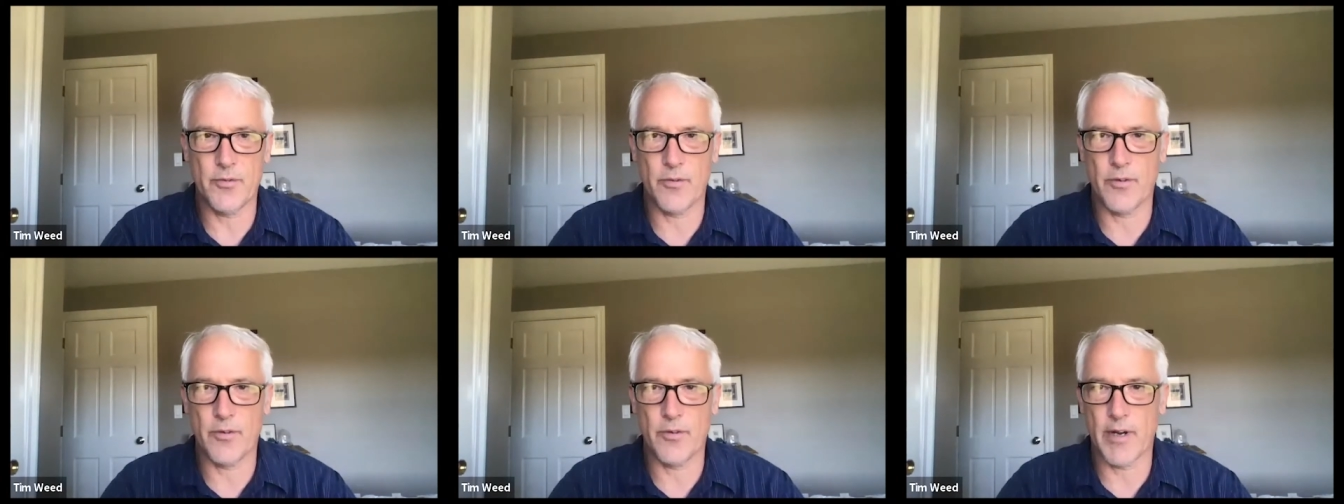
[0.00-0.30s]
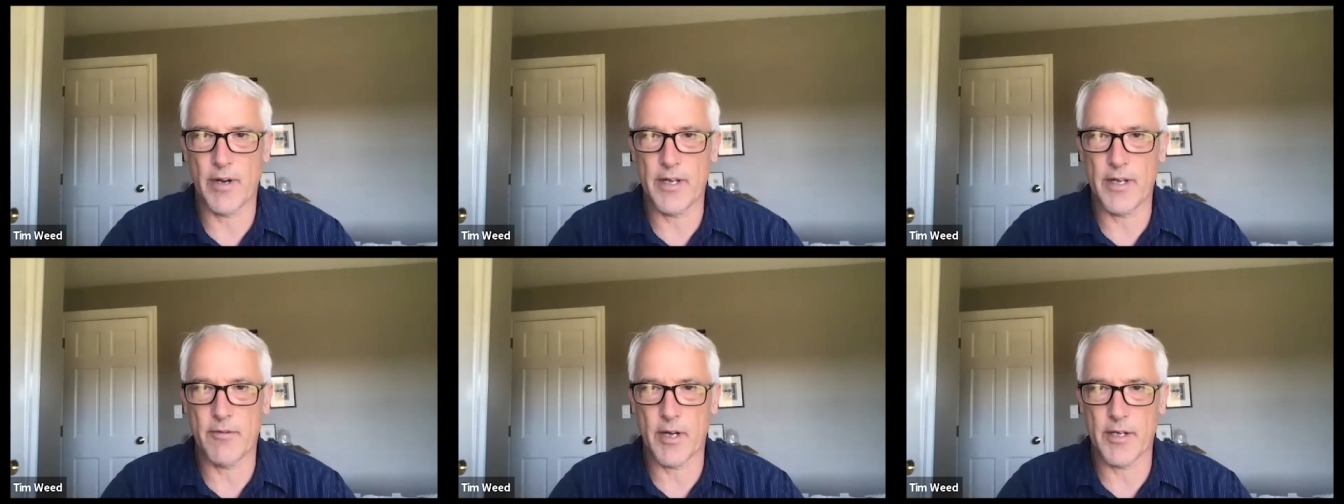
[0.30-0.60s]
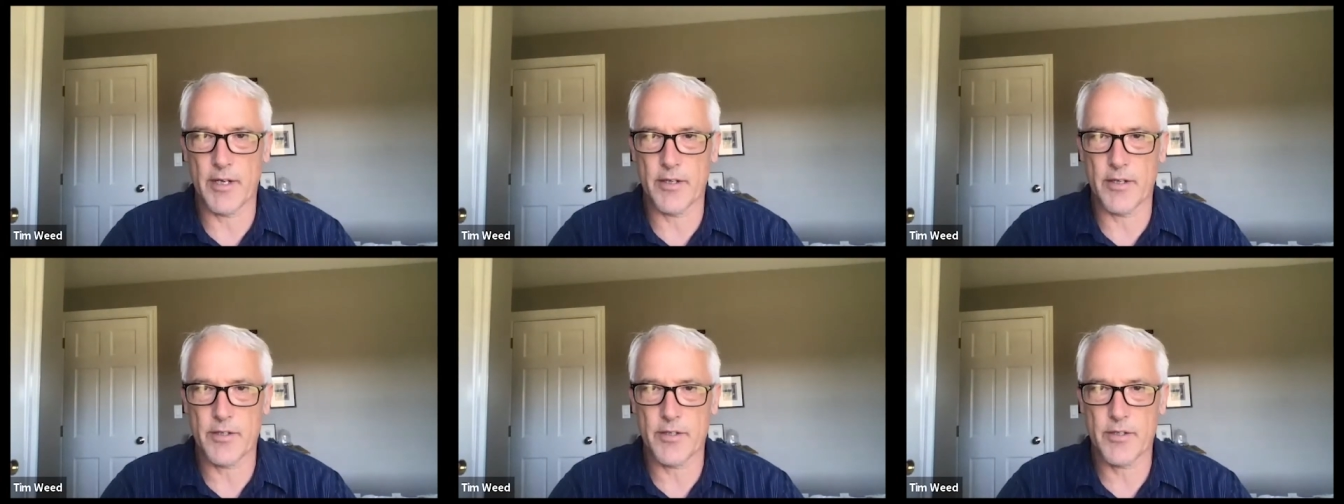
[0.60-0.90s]
great
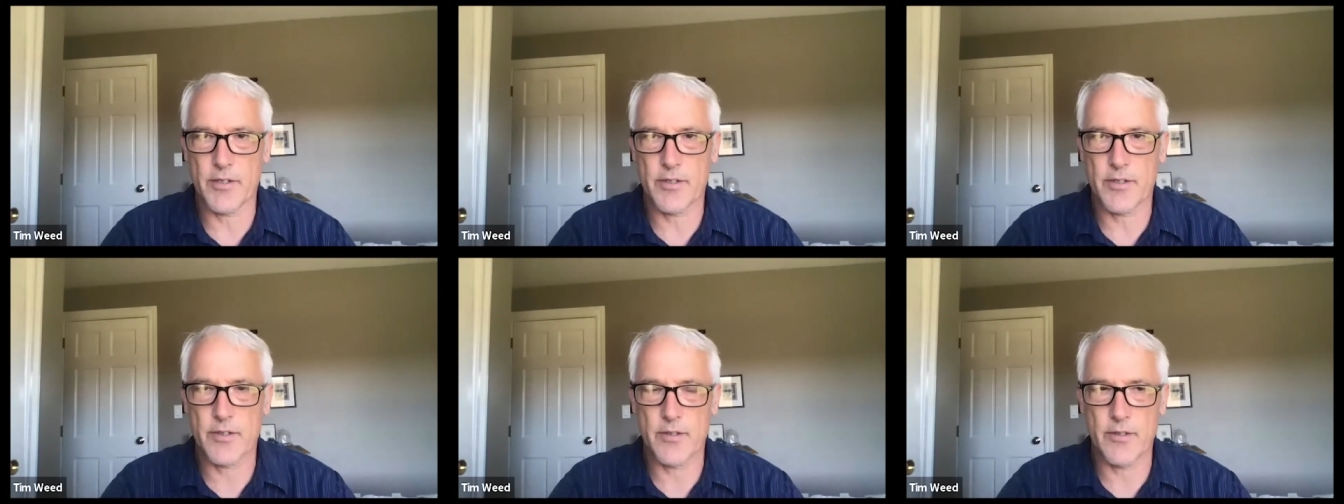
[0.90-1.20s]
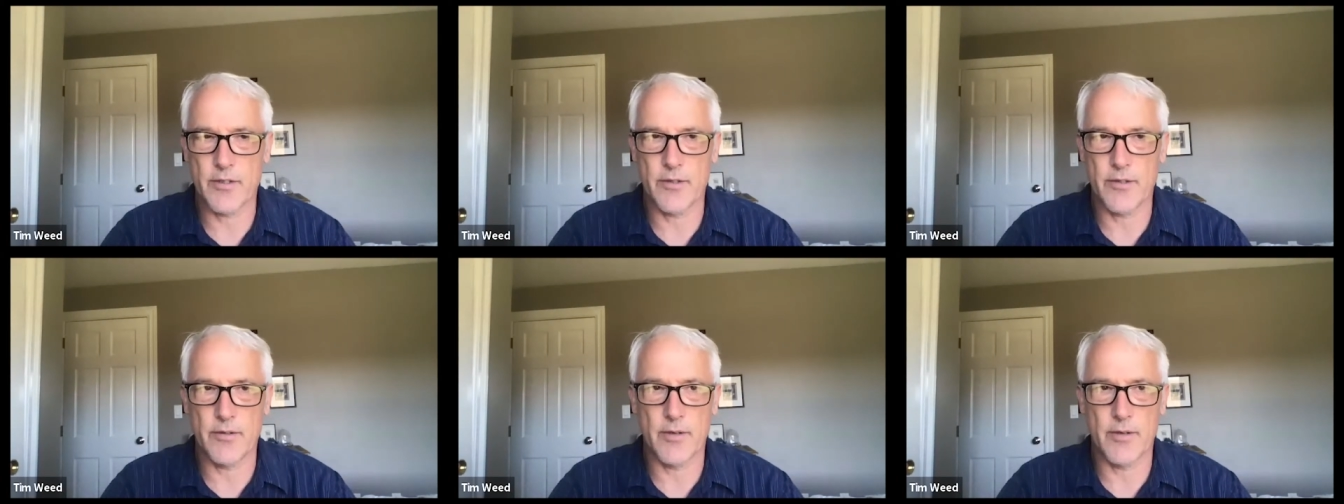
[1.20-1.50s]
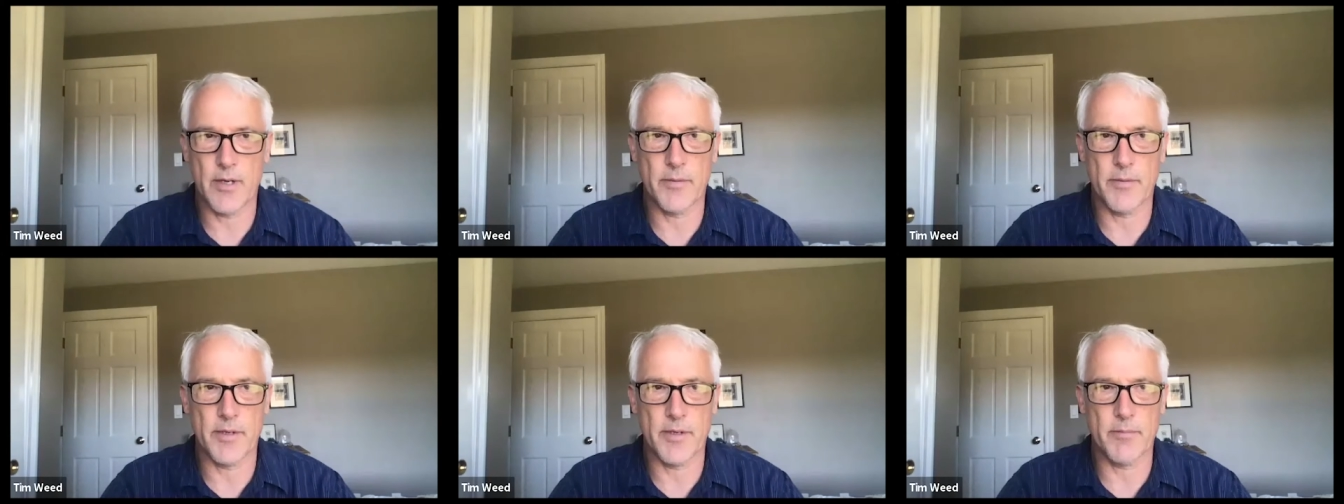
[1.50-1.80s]
writers who
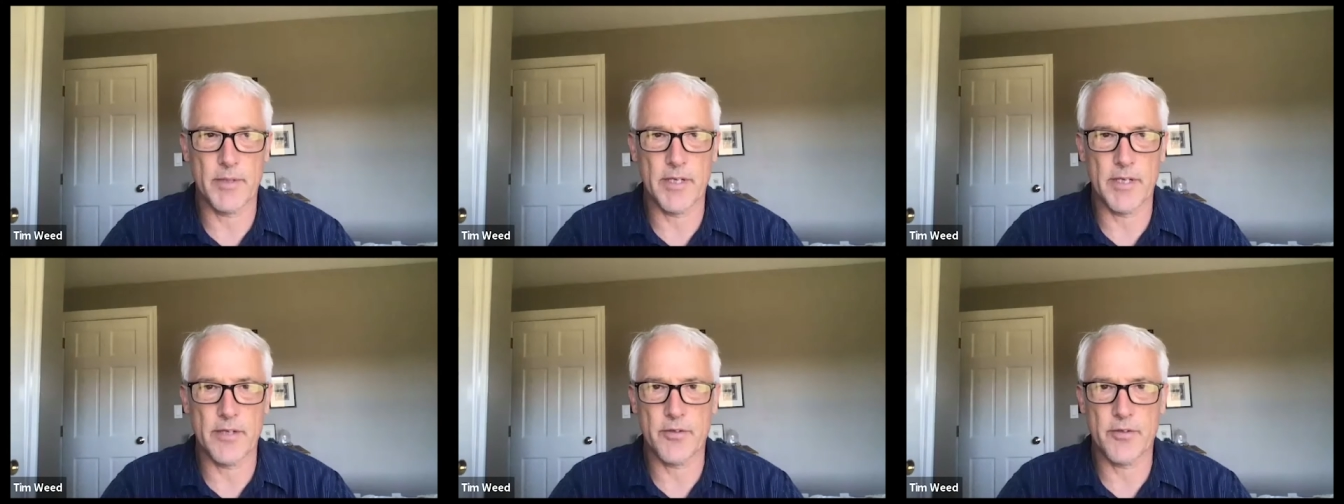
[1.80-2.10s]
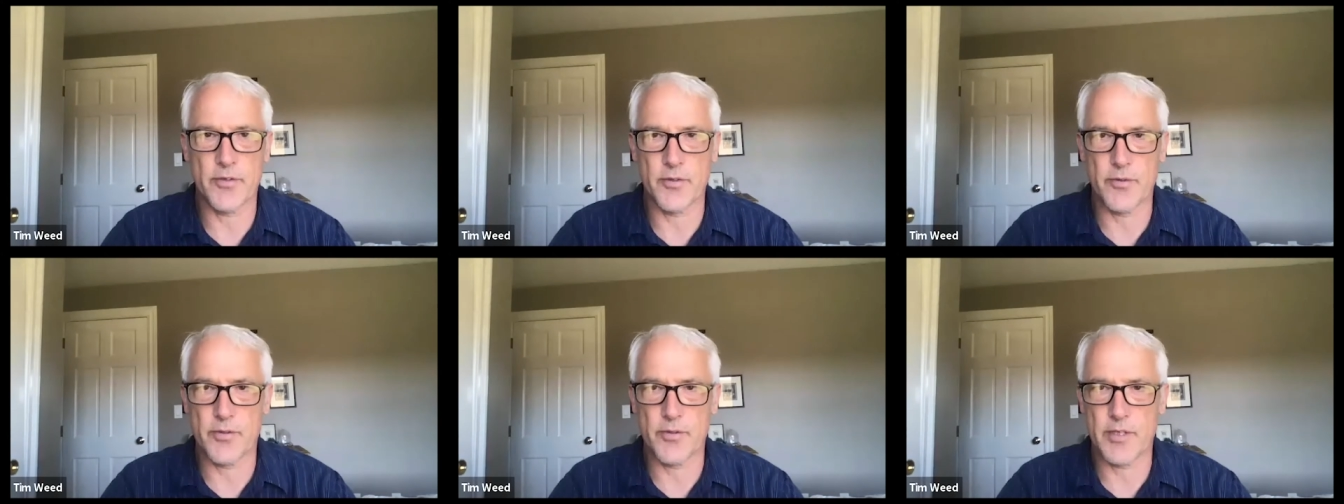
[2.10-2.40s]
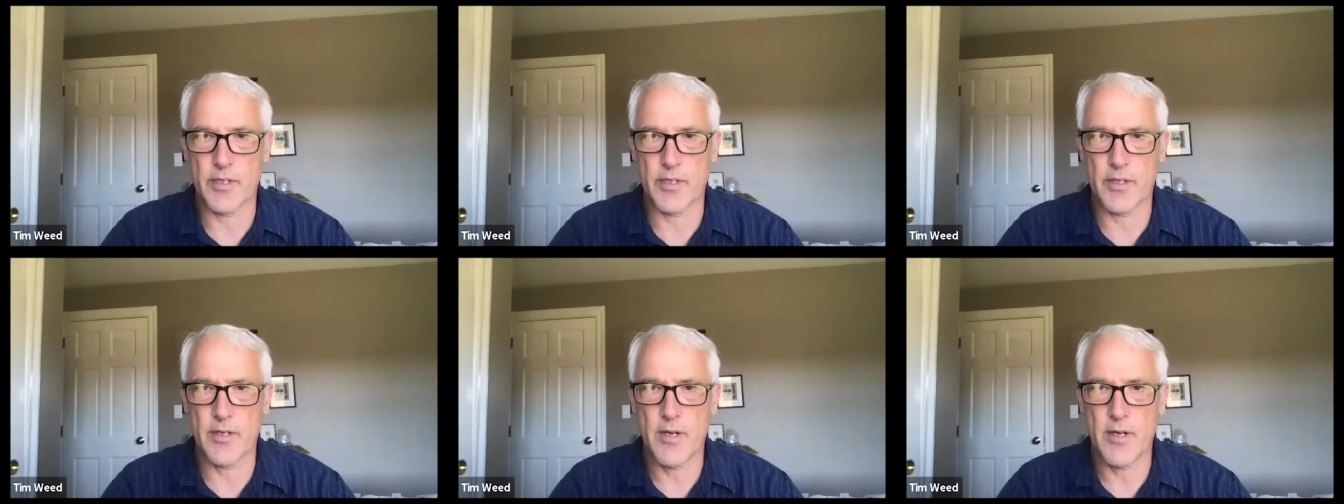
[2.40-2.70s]
I'm going to be
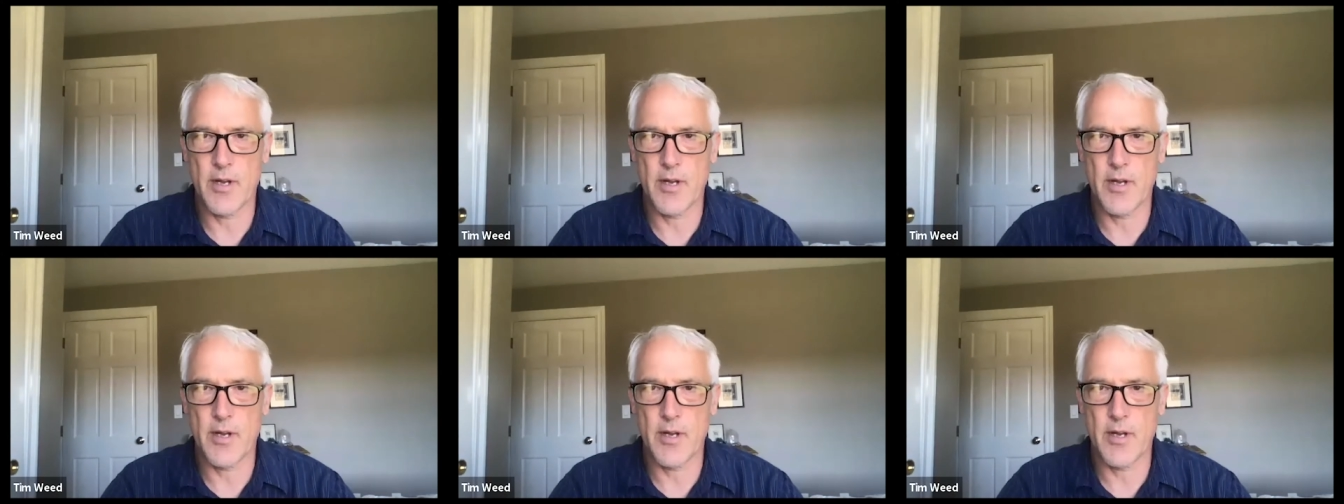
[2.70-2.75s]
introducing,